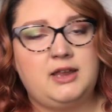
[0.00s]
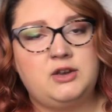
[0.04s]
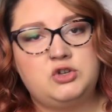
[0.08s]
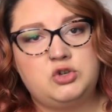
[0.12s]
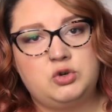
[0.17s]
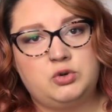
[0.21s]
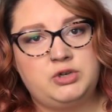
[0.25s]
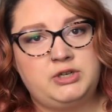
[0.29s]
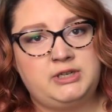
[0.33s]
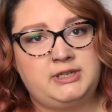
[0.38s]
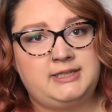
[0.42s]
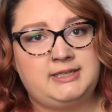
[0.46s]
and
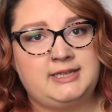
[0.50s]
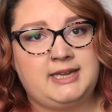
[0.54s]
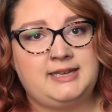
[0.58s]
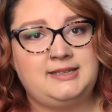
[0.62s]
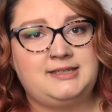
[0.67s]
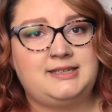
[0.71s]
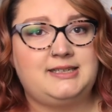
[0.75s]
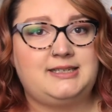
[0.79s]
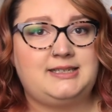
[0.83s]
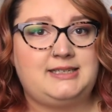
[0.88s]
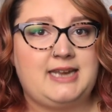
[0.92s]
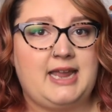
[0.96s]
Georgie
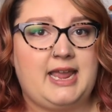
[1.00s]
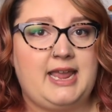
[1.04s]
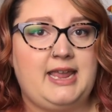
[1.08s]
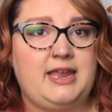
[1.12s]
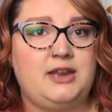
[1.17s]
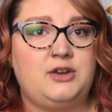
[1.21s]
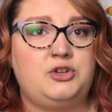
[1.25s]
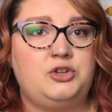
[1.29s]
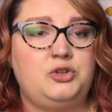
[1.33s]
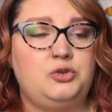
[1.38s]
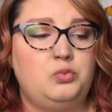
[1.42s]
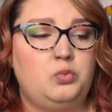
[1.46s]
decides to stay
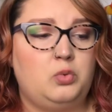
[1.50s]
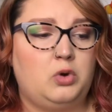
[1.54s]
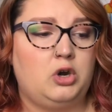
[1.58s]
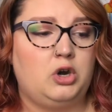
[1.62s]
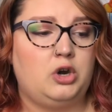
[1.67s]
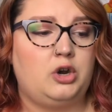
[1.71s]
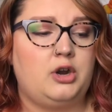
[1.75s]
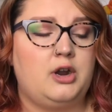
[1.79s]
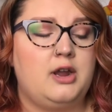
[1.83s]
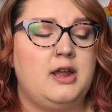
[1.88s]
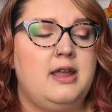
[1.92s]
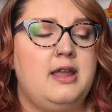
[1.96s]
and do
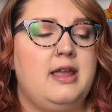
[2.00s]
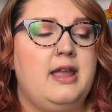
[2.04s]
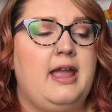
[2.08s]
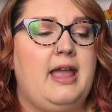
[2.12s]
work.